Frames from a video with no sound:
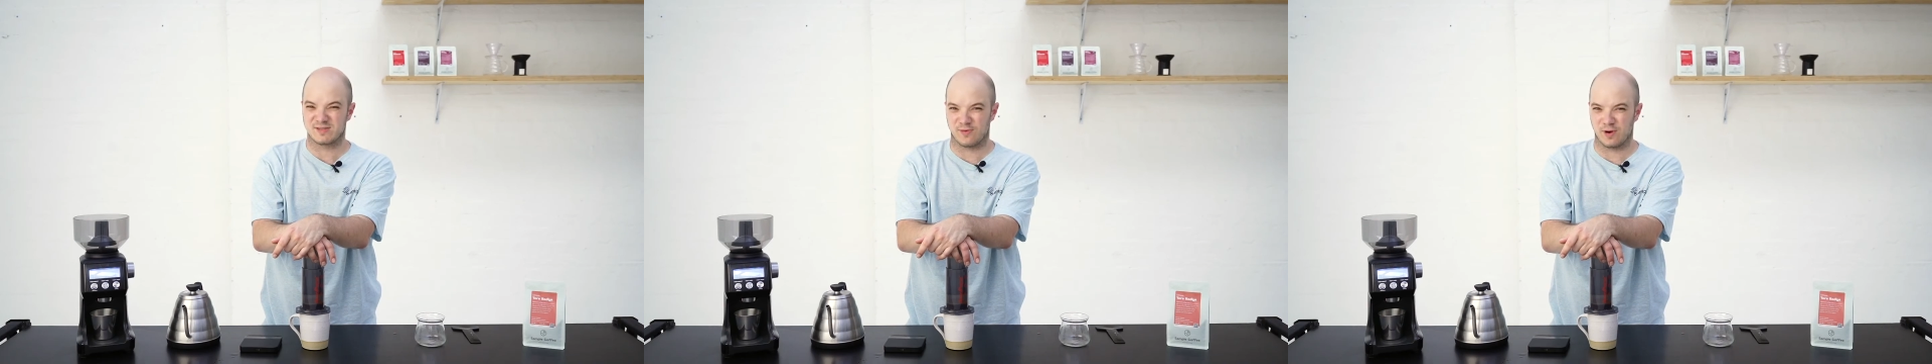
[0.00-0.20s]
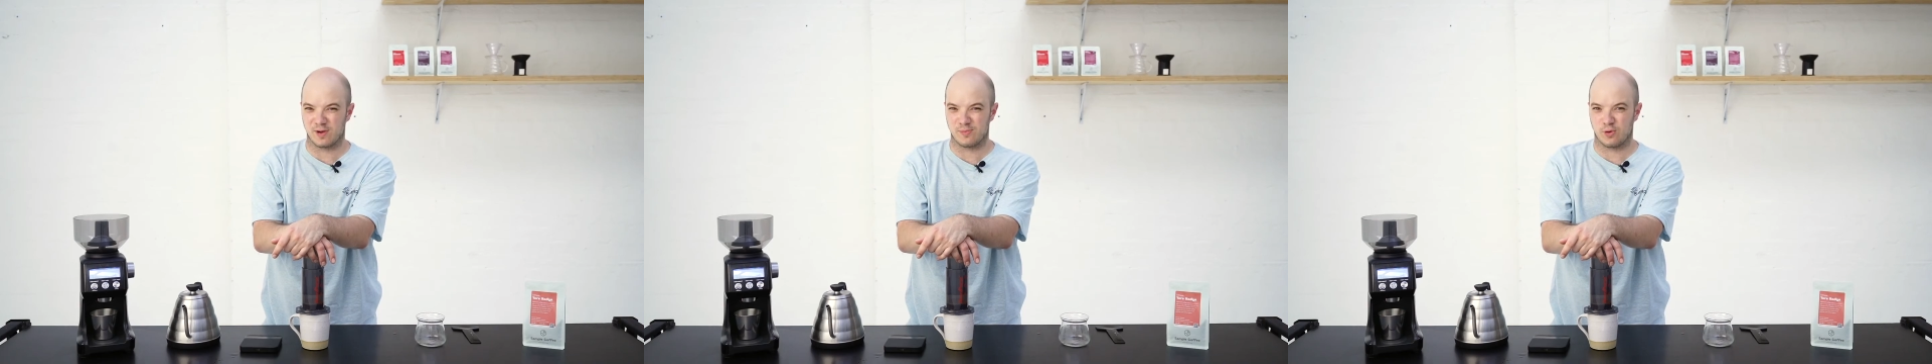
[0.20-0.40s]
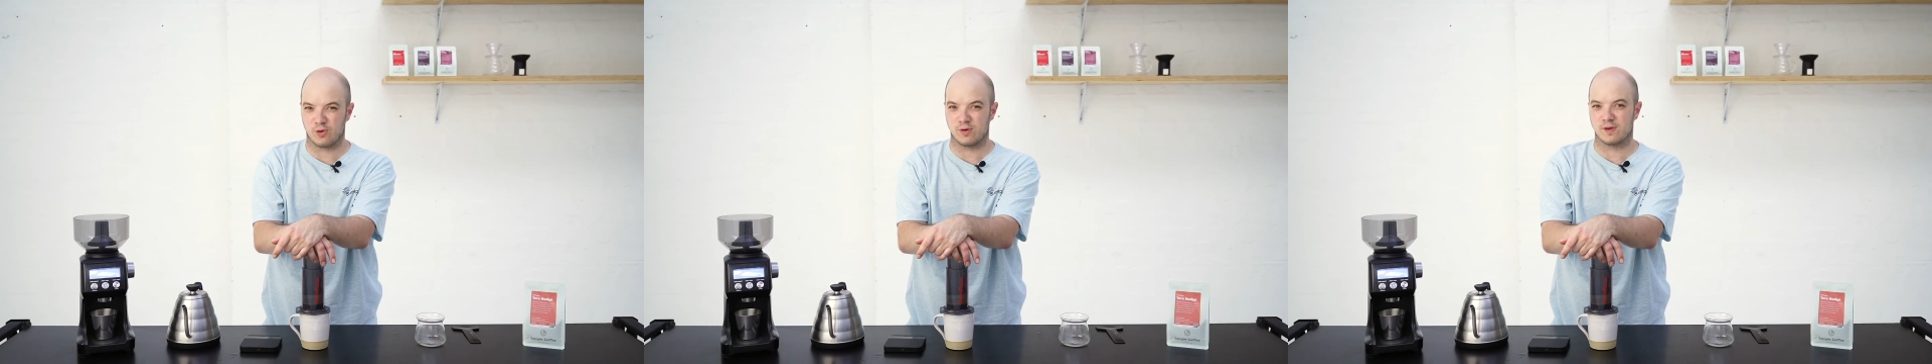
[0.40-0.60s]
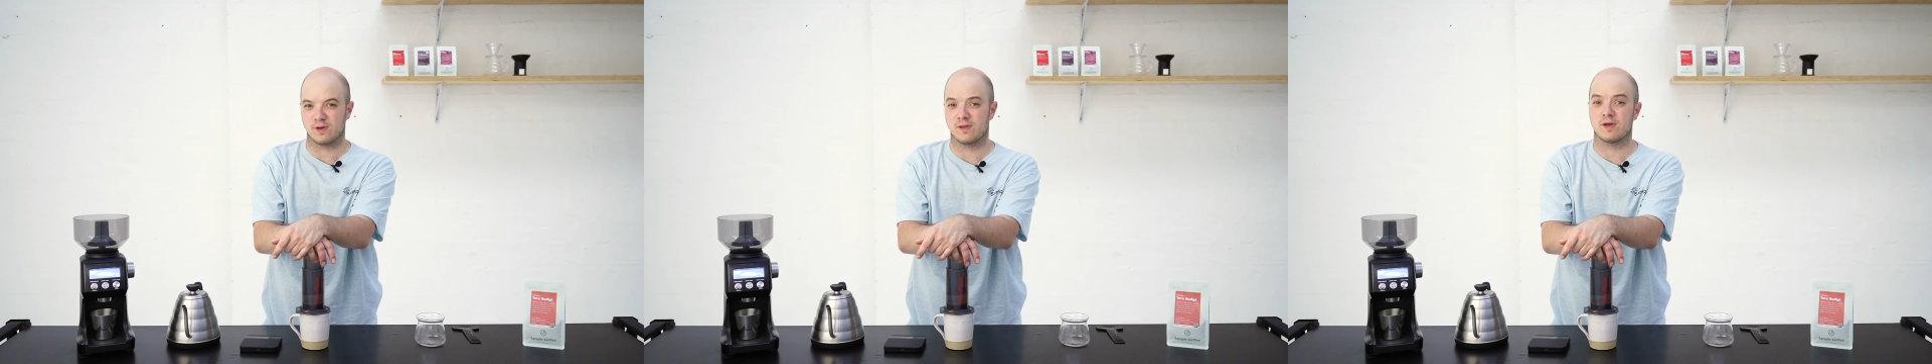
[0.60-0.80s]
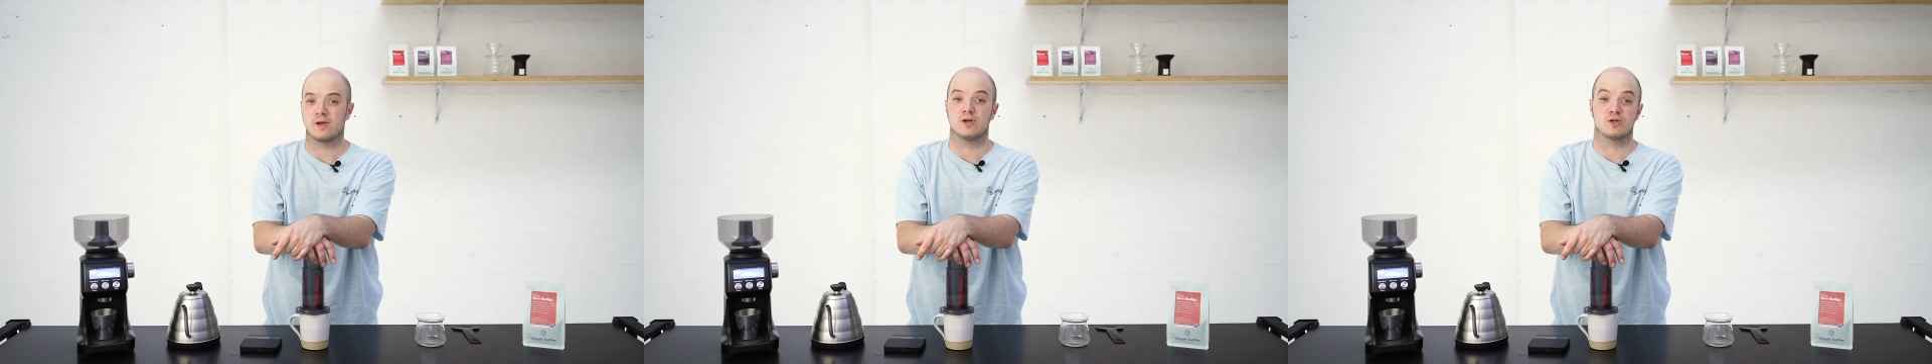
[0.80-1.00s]
very important
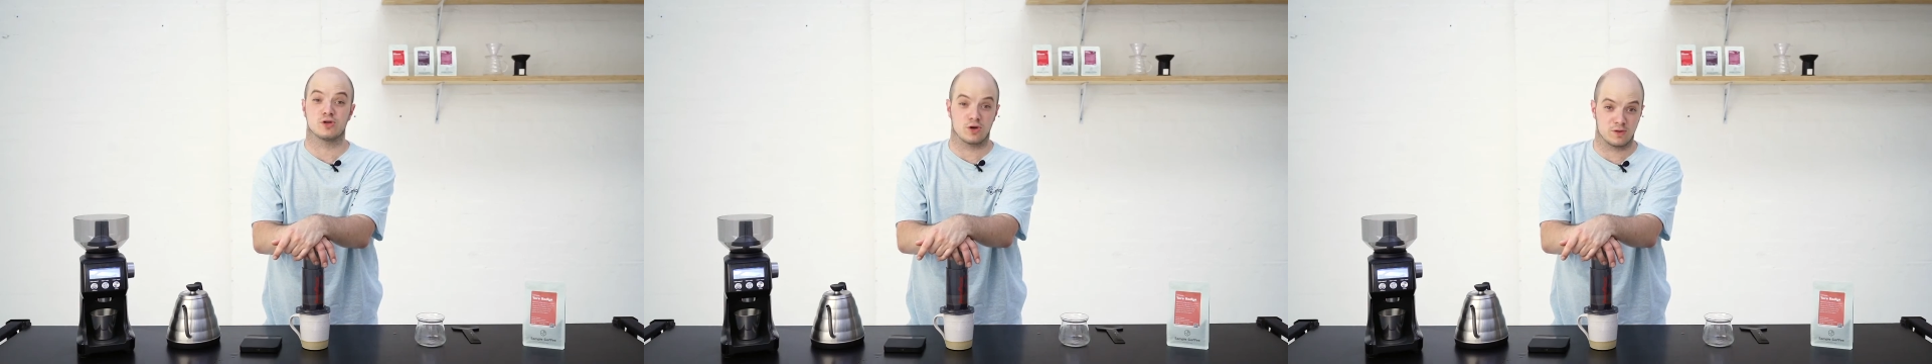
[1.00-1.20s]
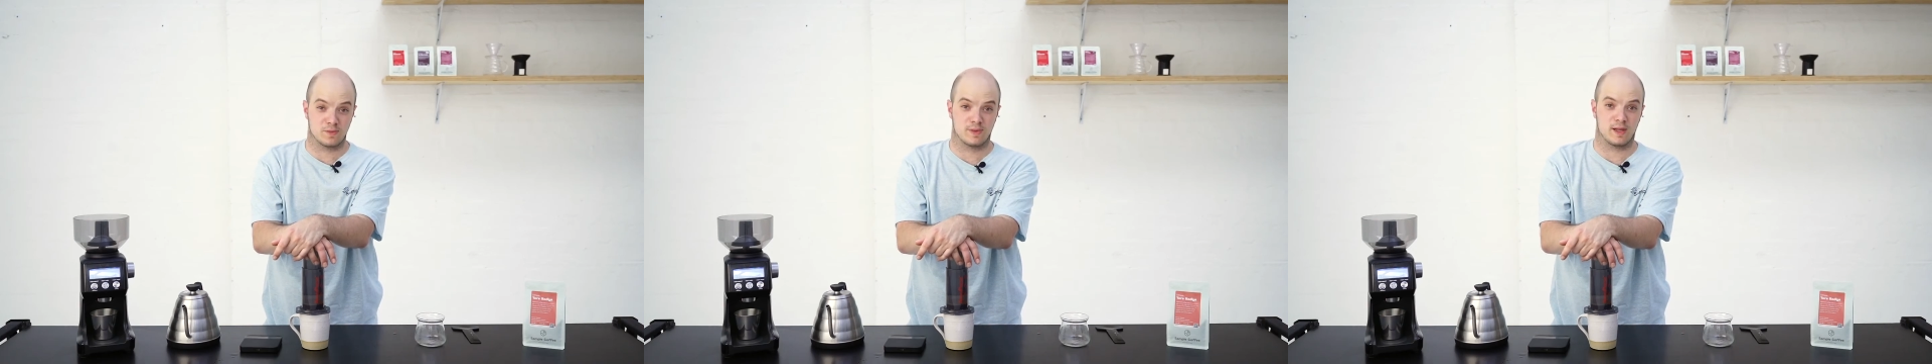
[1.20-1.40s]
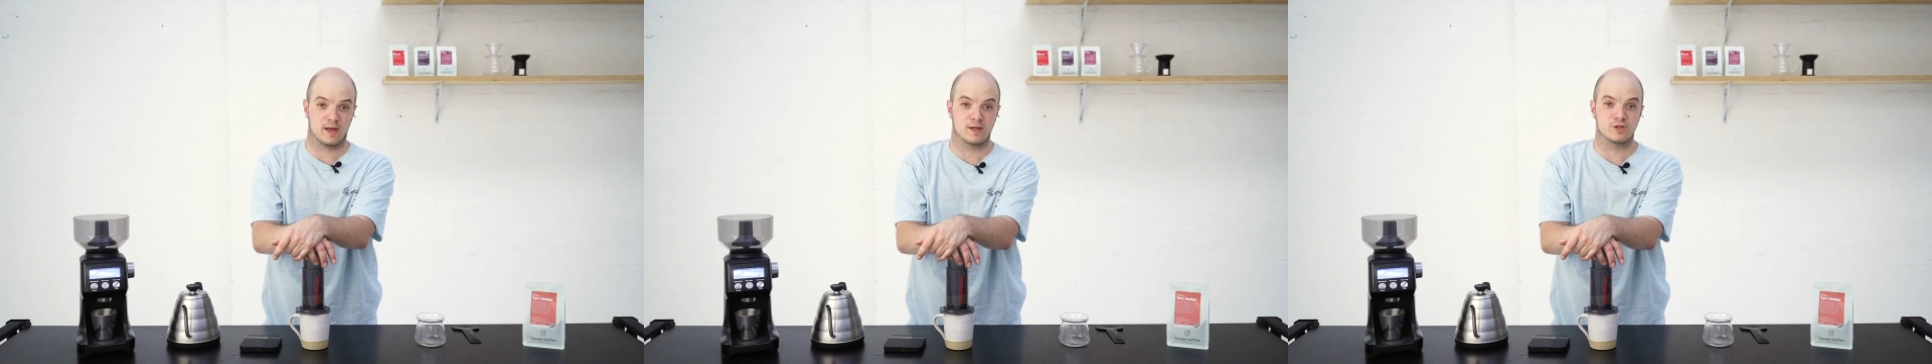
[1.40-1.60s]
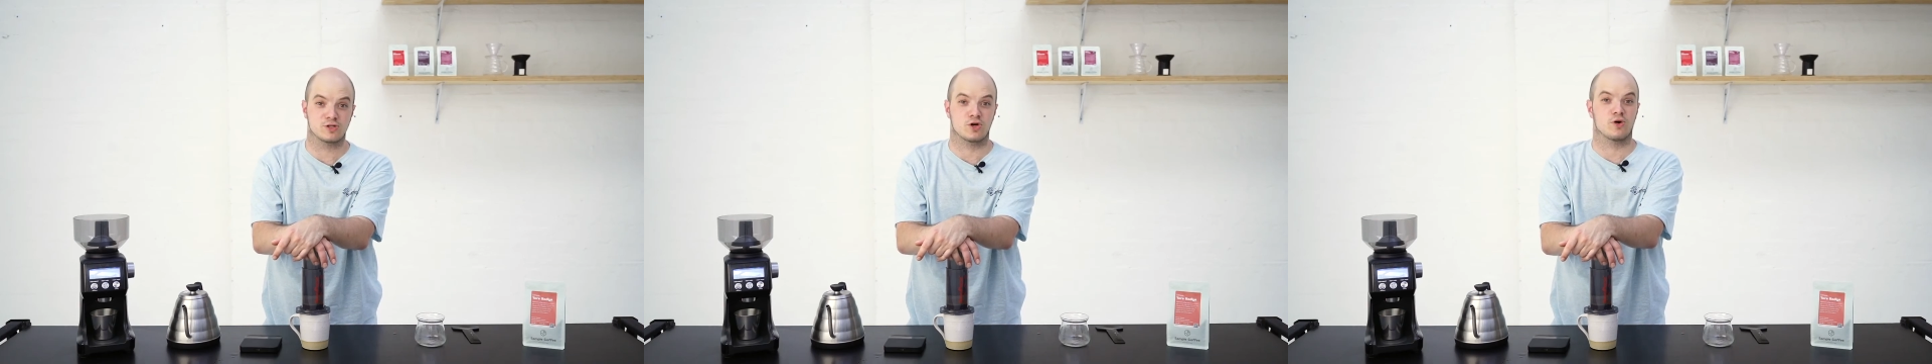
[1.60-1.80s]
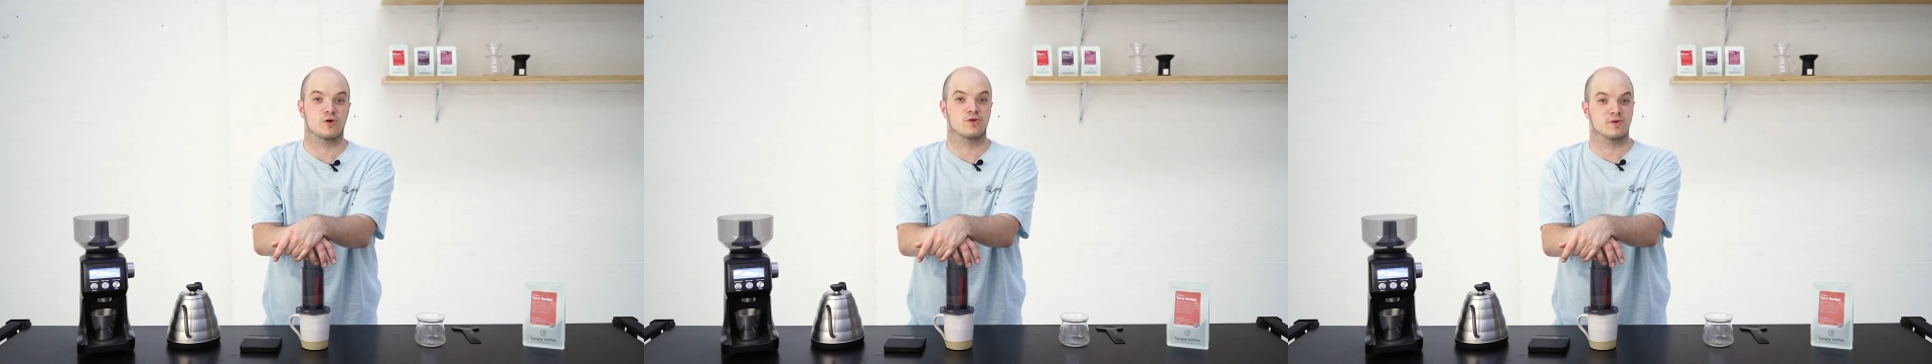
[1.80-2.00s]
that you don't plunge
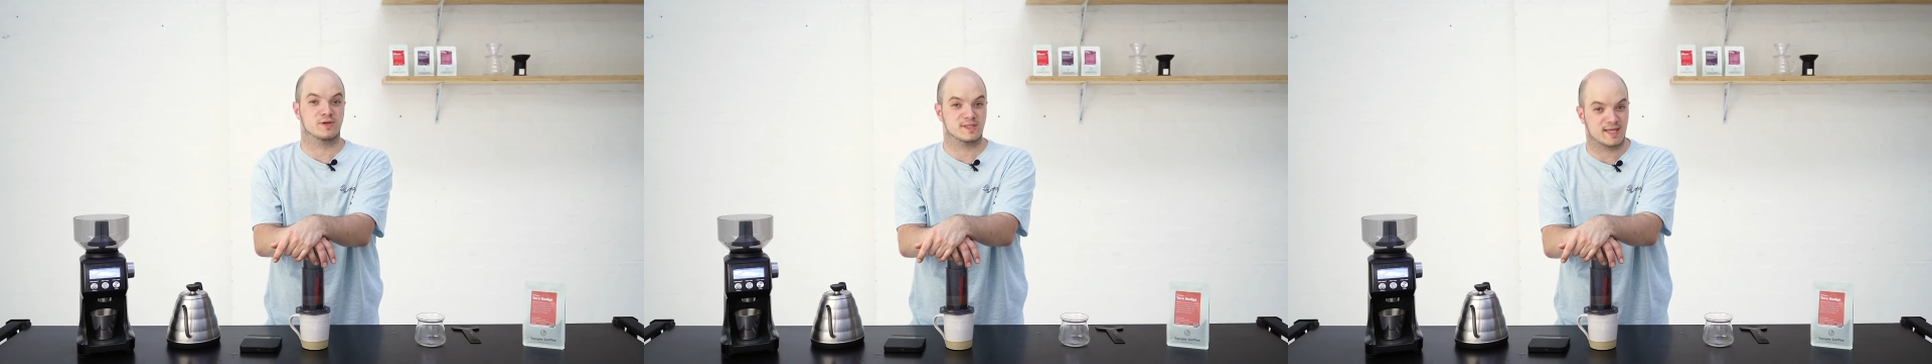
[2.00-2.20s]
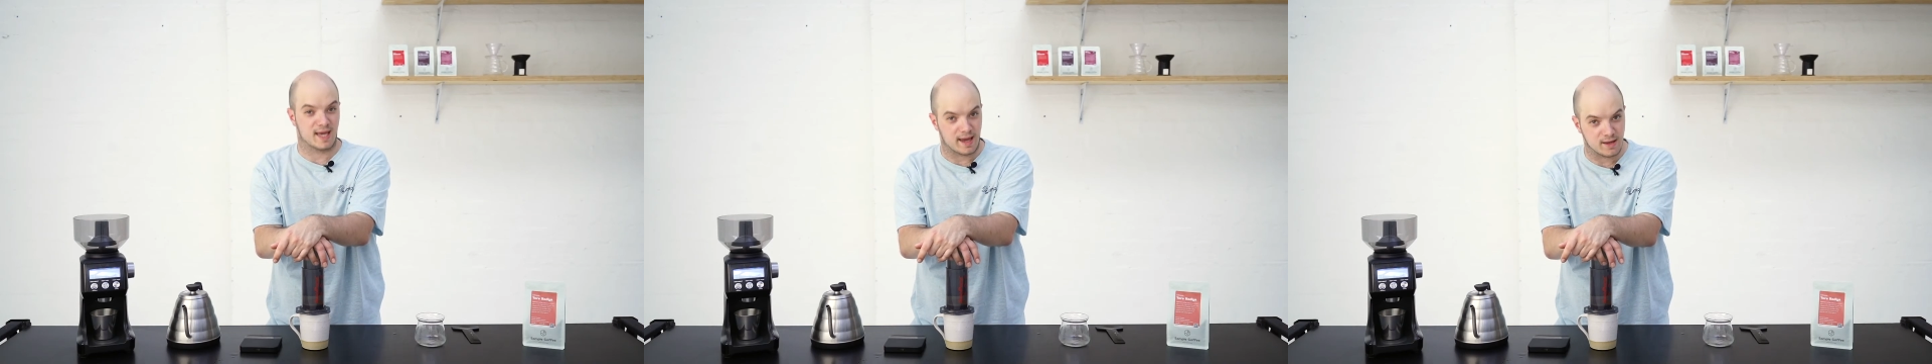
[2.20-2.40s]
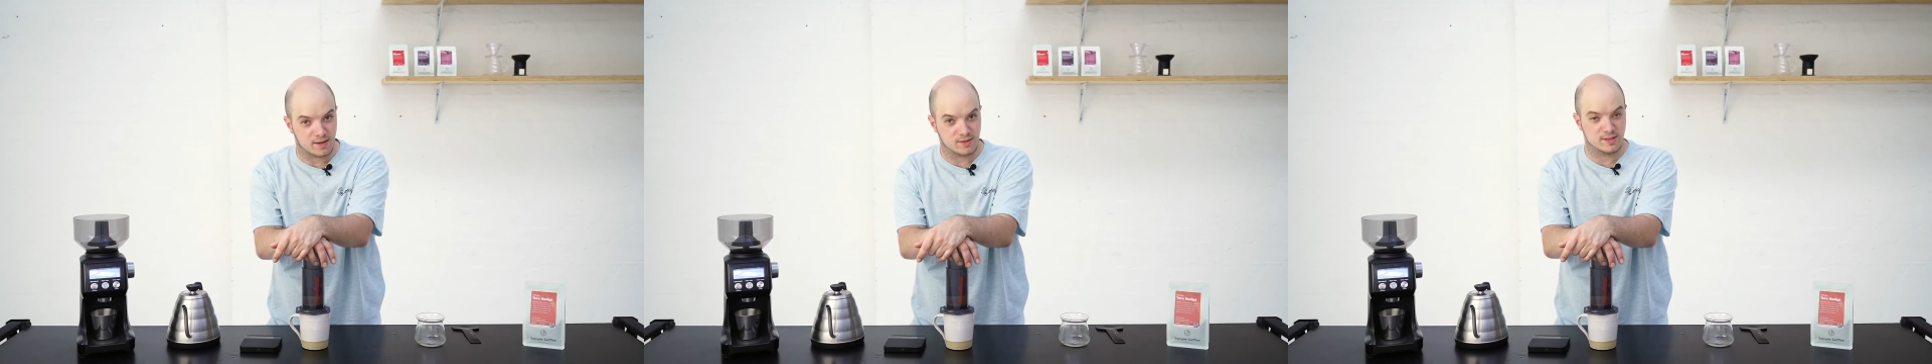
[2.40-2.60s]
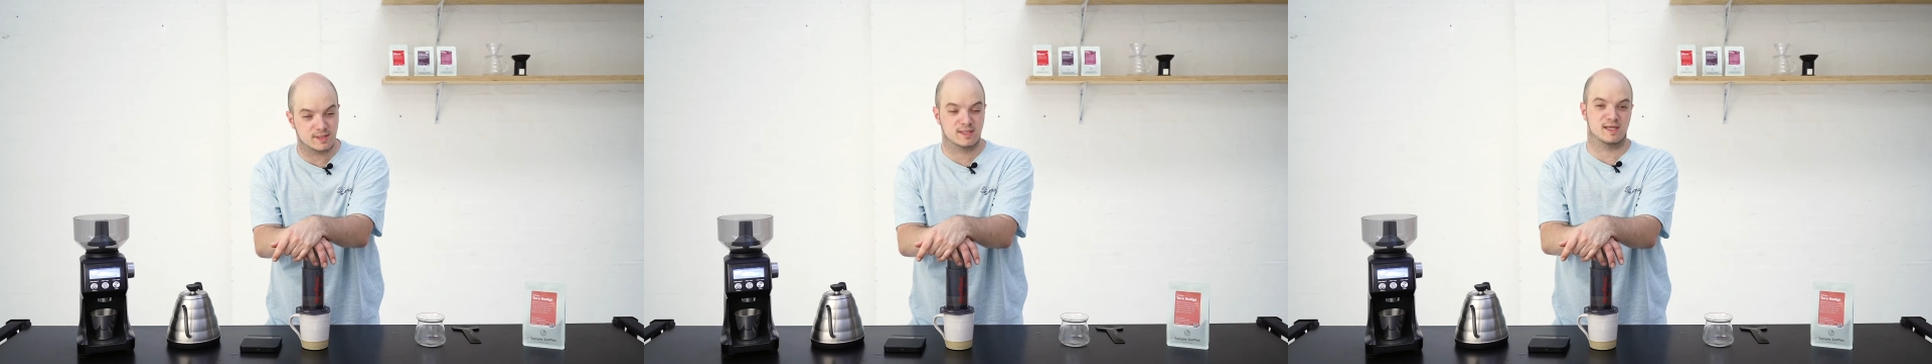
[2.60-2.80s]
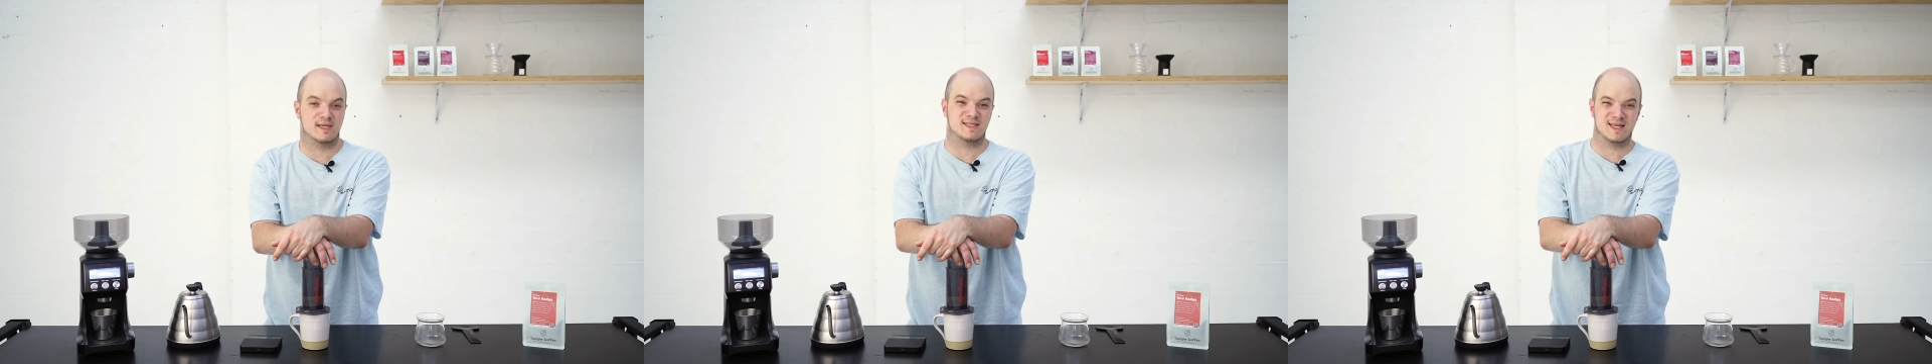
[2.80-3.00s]
on your scales
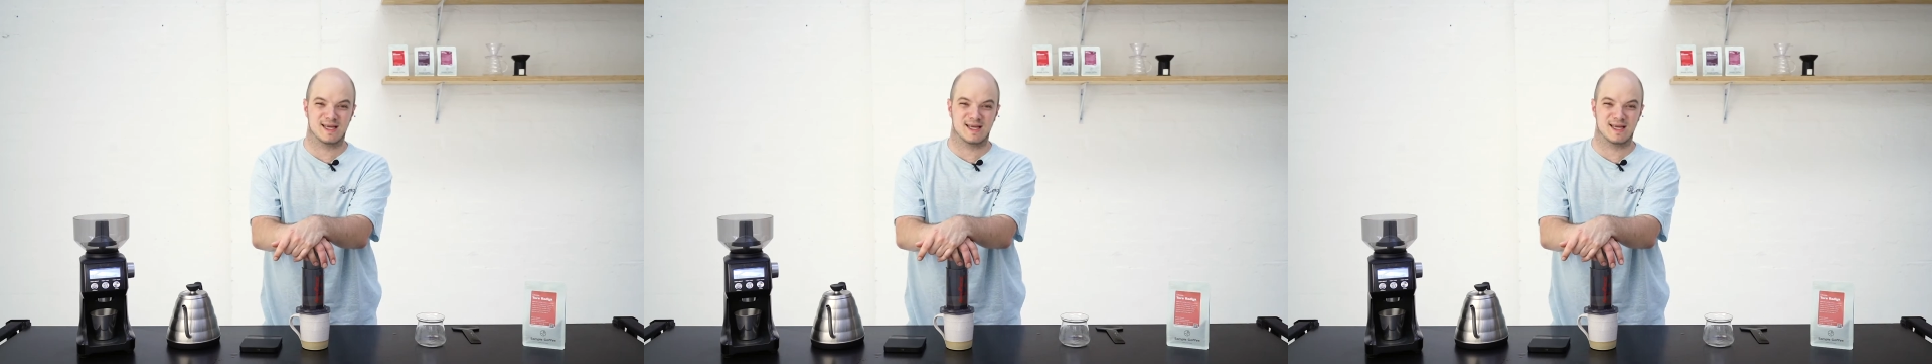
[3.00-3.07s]
because